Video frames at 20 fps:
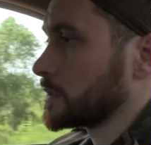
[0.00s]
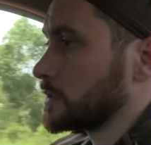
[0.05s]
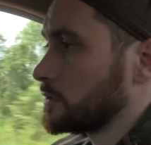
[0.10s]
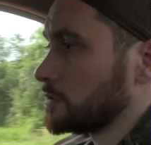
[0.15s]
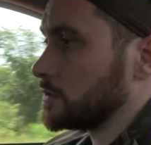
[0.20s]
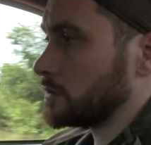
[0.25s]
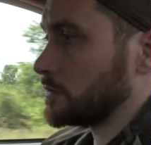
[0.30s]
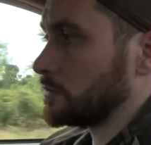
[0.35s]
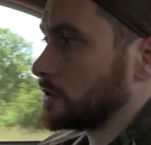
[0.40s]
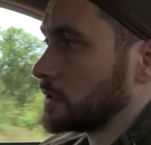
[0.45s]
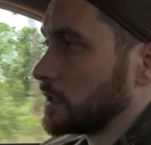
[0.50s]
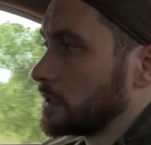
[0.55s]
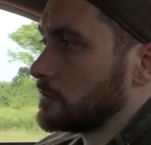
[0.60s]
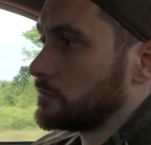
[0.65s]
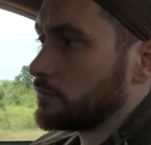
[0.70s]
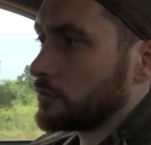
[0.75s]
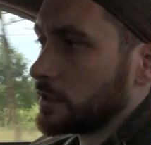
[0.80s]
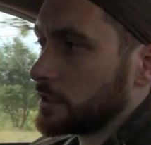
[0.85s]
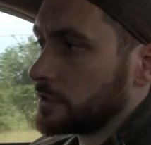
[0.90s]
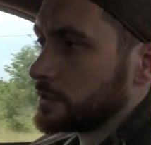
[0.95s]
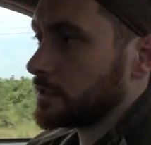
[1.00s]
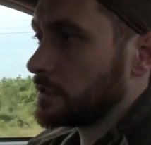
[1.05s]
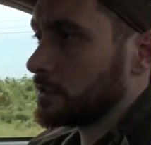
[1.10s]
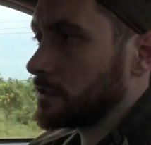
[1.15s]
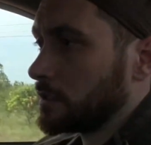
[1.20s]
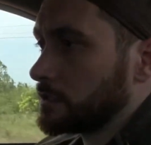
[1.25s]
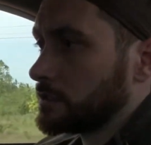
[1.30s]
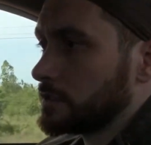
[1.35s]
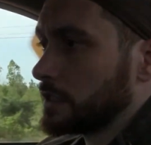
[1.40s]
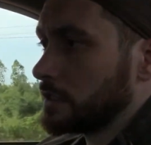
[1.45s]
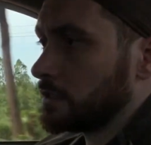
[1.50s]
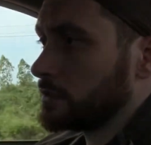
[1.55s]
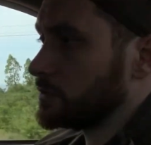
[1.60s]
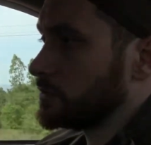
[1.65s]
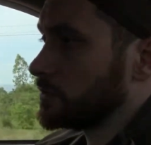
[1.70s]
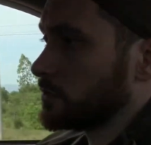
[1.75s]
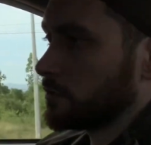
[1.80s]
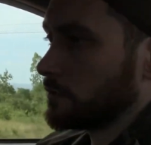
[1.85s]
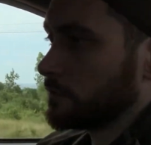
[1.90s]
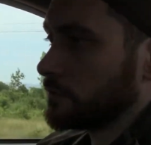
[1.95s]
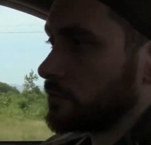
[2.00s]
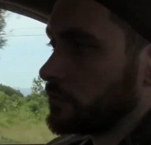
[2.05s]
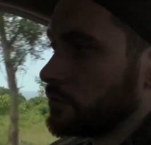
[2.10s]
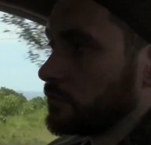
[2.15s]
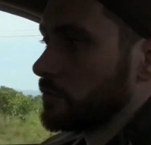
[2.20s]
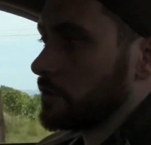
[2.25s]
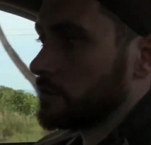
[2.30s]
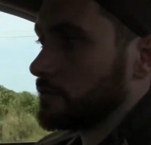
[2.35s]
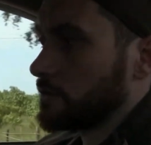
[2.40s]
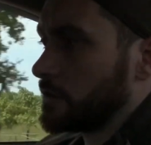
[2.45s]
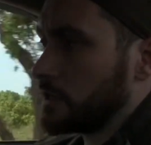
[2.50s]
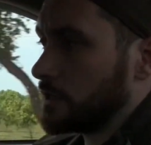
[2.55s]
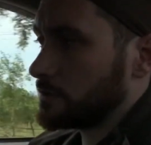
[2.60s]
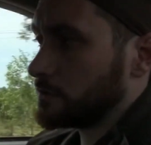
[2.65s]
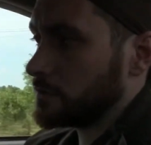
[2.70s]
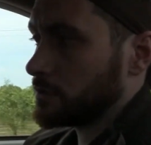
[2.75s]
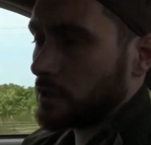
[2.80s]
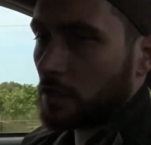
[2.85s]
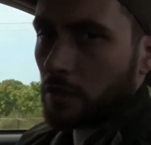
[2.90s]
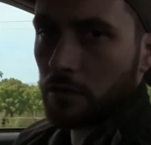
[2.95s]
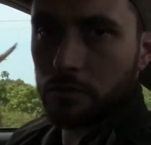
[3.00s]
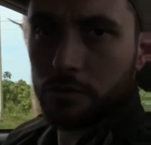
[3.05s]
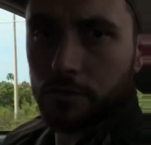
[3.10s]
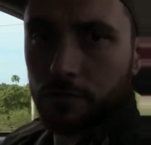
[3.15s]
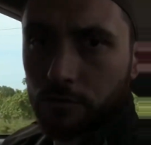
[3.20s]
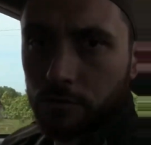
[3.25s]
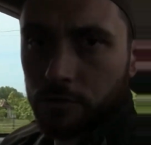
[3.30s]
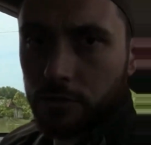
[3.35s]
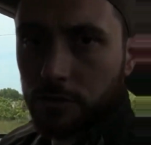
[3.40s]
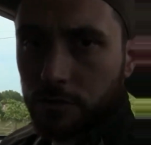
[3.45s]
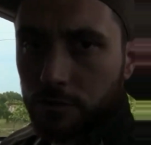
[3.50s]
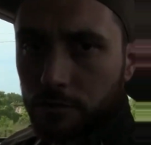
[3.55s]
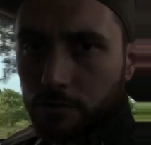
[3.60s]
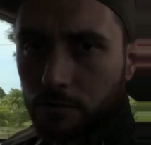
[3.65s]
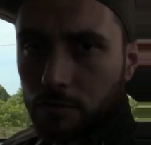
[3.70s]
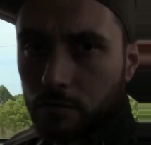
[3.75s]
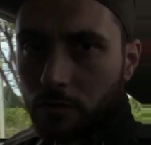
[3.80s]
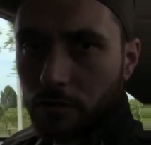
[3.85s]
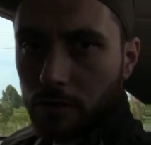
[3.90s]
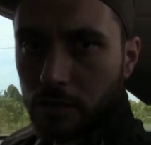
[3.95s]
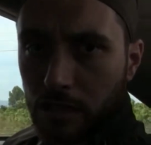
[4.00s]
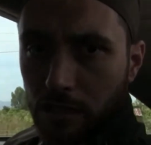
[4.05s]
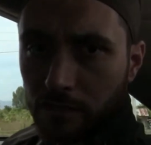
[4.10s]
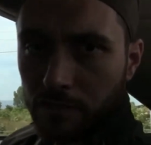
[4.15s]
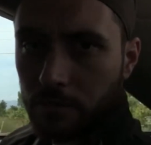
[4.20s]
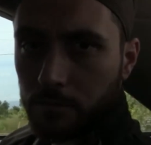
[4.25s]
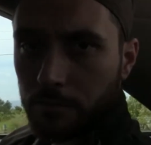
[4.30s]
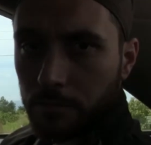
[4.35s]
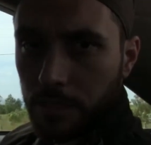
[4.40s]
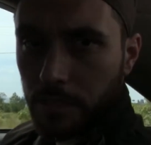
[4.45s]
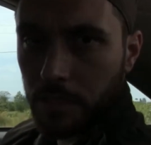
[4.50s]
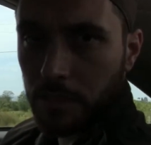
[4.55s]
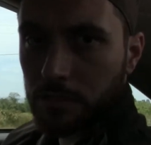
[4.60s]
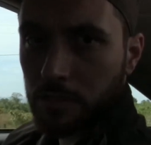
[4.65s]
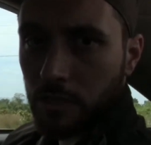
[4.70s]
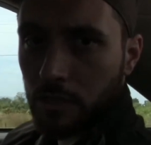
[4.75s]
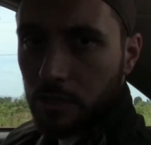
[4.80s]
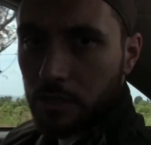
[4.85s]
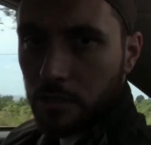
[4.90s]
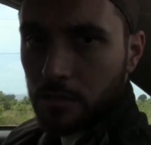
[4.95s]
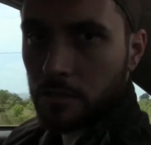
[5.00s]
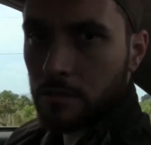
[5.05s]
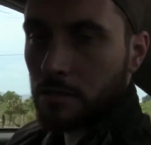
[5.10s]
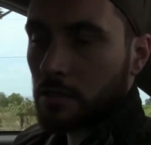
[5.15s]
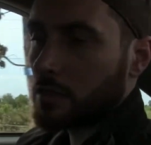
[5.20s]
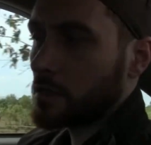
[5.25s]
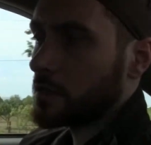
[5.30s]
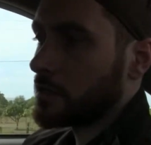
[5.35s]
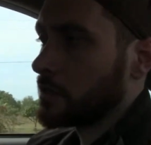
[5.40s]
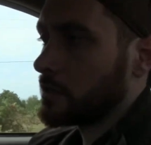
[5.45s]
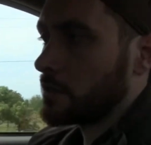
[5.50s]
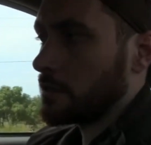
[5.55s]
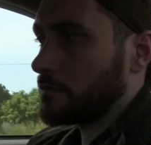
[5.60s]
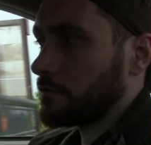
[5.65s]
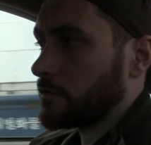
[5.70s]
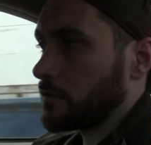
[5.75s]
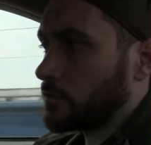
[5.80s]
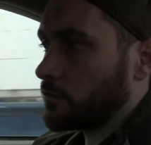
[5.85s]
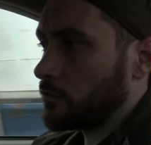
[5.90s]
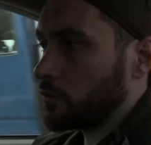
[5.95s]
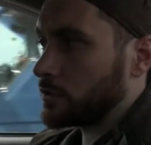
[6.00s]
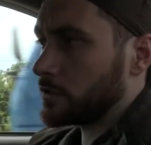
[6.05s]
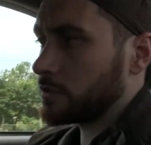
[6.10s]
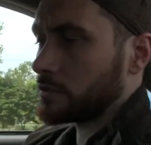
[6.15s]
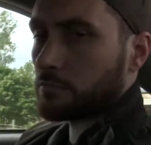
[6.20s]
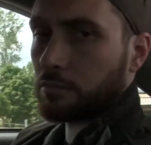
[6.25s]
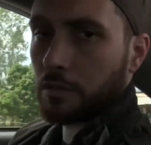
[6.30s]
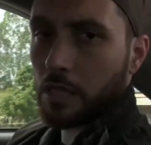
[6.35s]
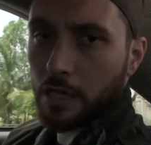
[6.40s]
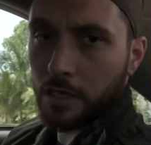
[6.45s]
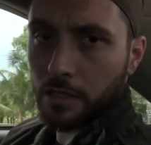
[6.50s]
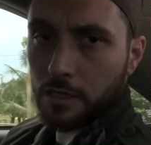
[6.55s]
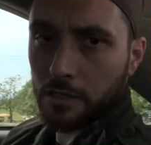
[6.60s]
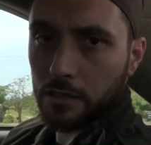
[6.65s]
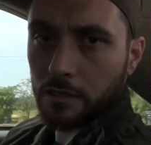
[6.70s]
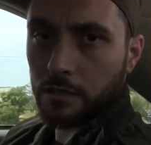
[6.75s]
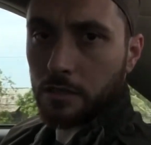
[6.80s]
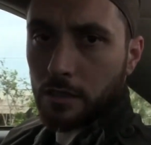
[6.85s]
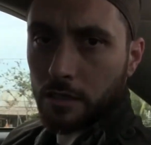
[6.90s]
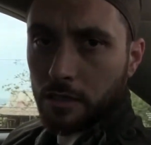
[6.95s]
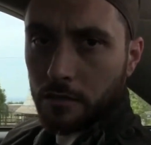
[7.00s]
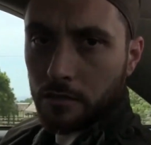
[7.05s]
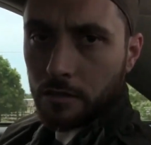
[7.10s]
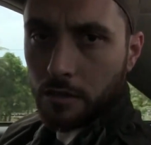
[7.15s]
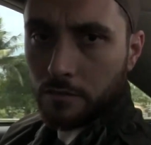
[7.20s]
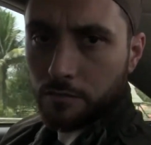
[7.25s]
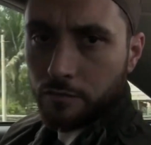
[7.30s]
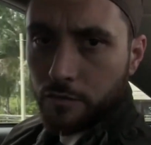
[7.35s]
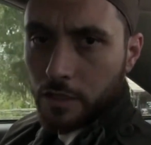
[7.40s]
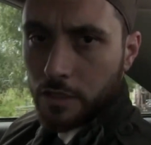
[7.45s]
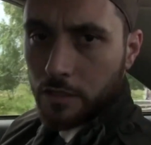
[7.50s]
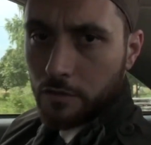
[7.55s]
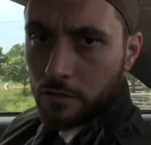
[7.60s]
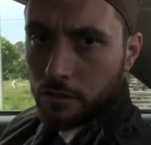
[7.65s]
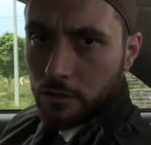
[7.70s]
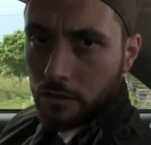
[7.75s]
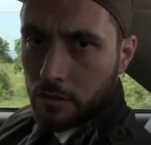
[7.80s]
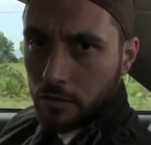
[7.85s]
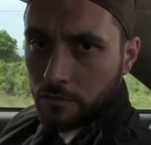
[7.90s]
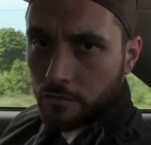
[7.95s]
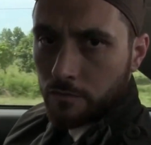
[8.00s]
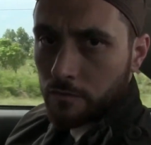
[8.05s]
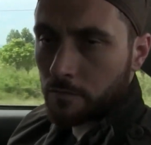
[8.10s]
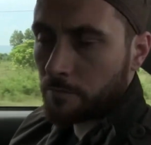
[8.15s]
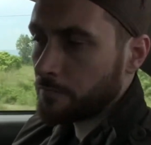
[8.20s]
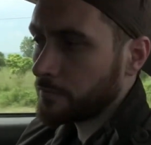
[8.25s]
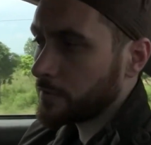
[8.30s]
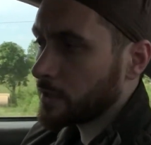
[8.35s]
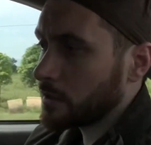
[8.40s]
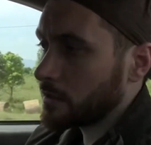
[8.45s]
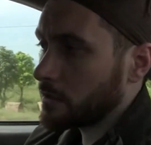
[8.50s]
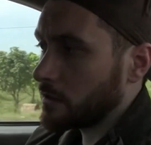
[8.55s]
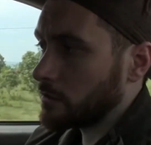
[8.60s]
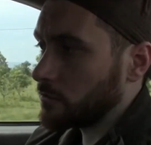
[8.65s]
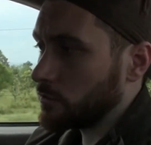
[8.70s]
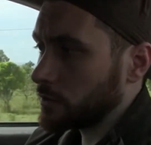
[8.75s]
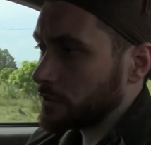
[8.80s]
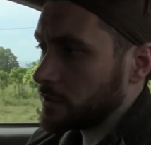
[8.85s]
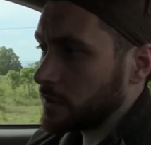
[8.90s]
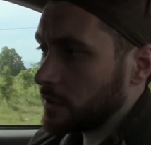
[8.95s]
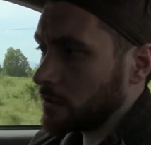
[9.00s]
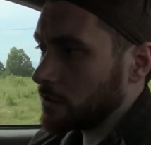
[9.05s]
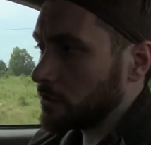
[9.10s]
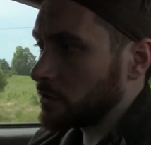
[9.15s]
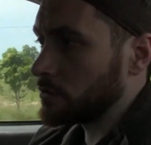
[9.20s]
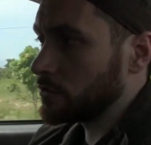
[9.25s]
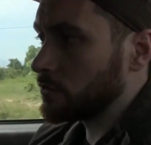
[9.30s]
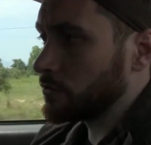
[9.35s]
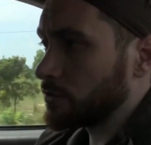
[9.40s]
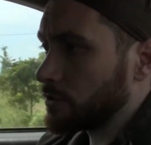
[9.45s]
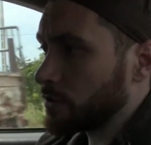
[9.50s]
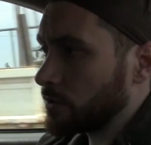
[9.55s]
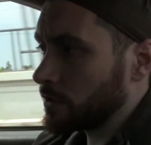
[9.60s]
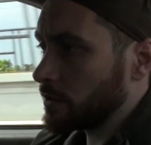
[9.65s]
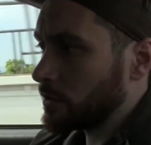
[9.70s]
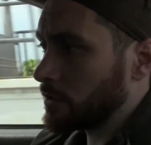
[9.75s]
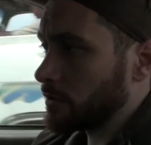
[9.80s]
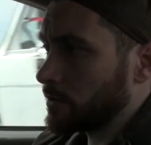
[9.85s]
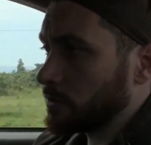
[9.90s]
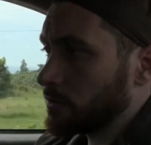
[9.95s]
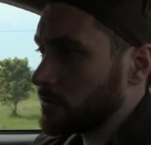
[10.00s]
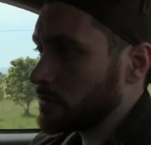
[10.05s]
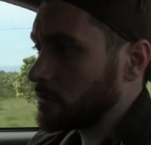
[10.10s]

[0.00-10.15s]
So you get a bracelet that sells you know for two hundred thousand dollars for just you know eleven beads on it. If the wood is black and, and, and fragrant enough, then what's that going to do to the